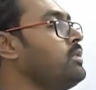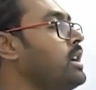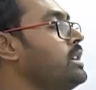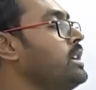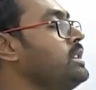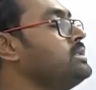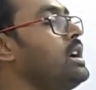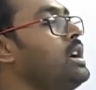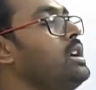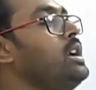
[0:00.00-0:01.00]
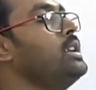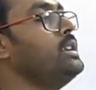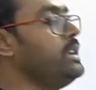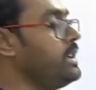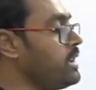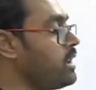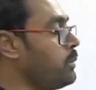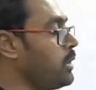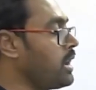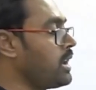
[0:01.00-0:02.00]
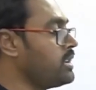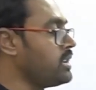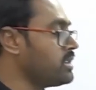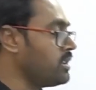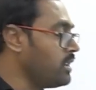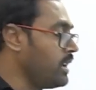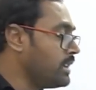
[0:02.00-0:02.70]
One is the linear polarization,